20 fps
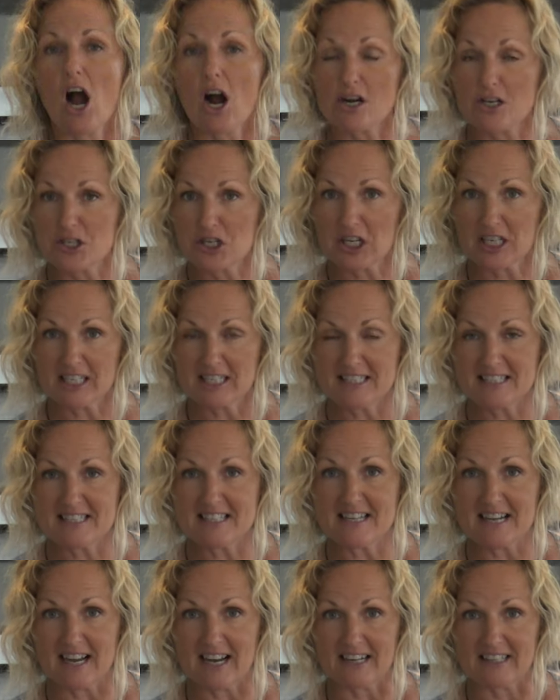Our chicken is
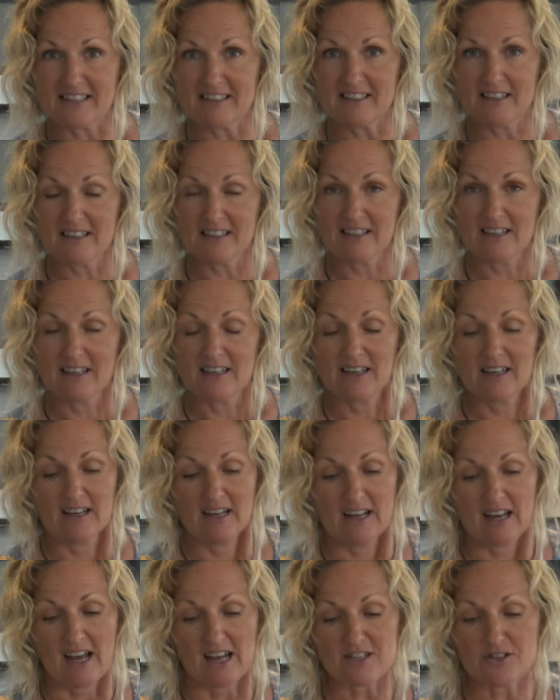done,
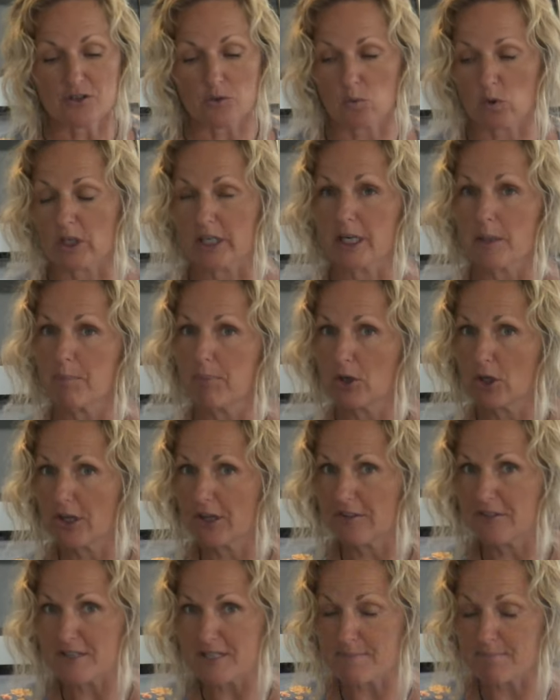and so we're going to put
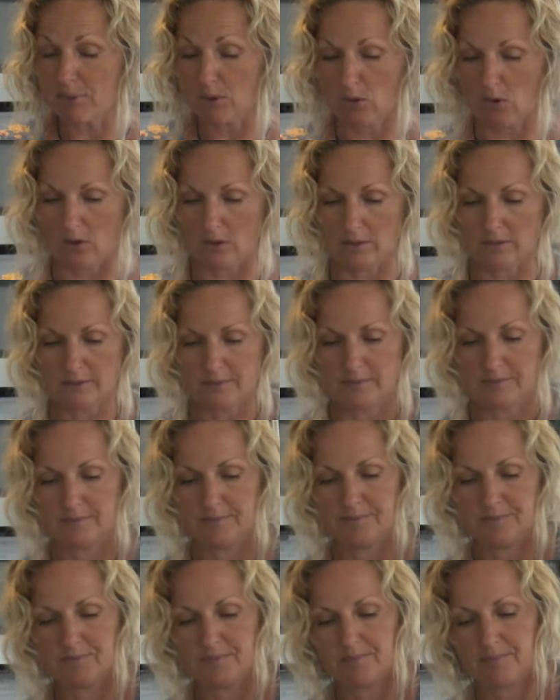it in this bowl.
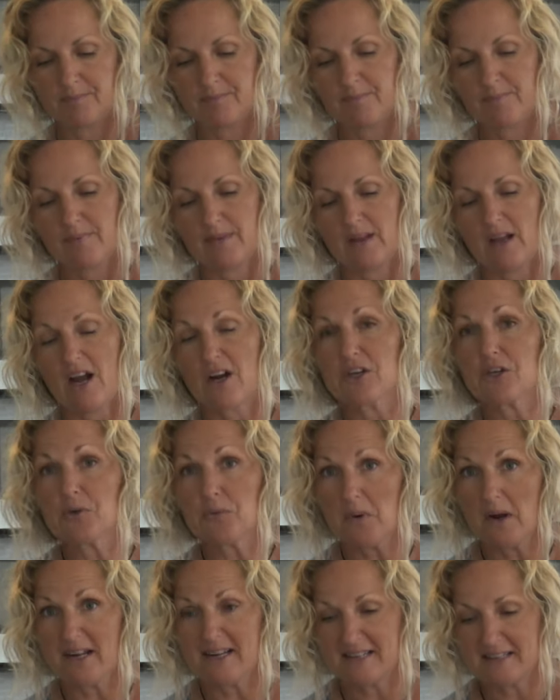Are you
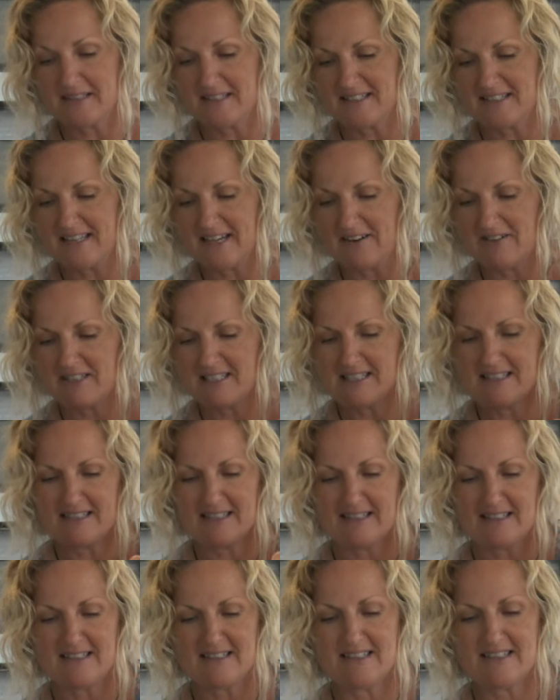ready to see how easy
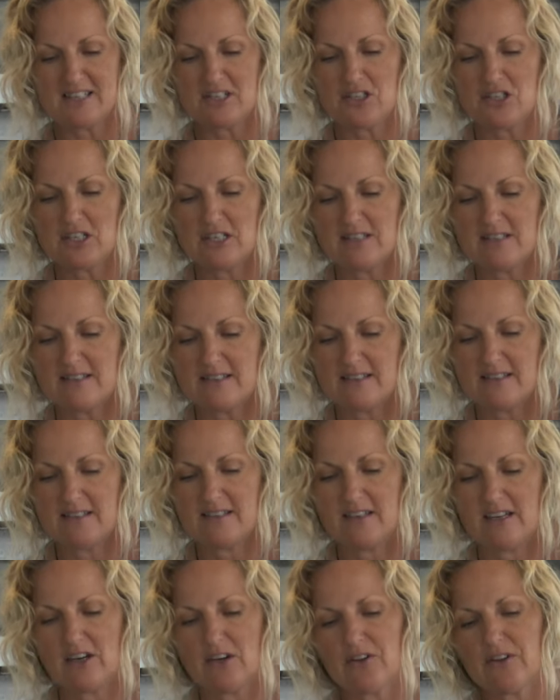this dish is?
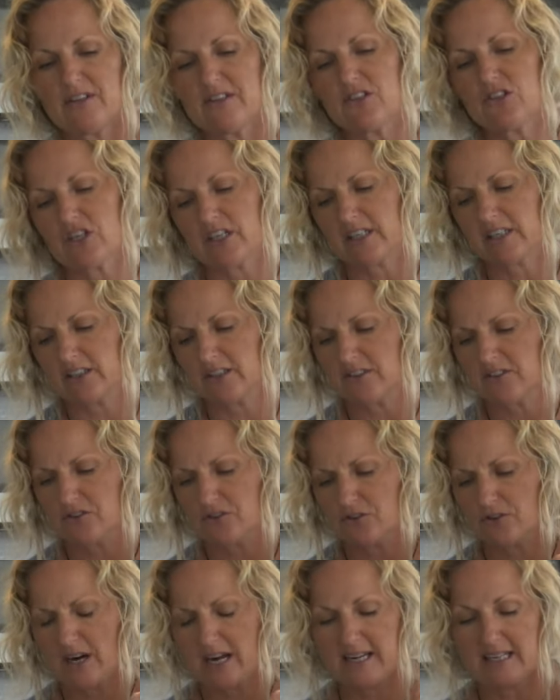Oh, this chicken looks
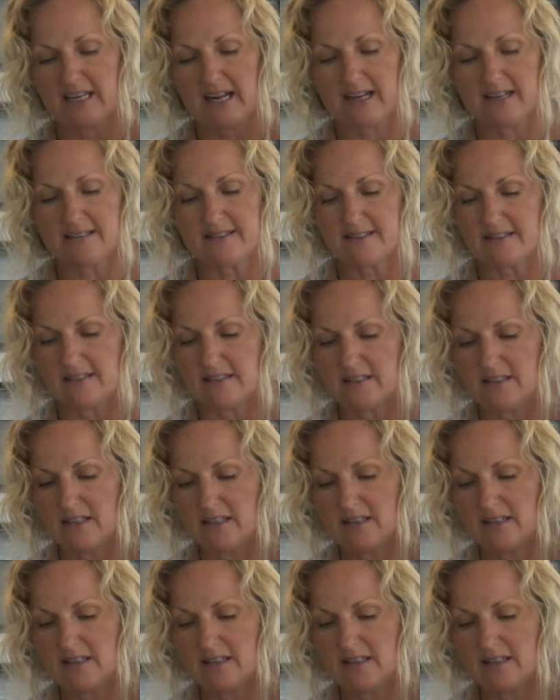great, nice and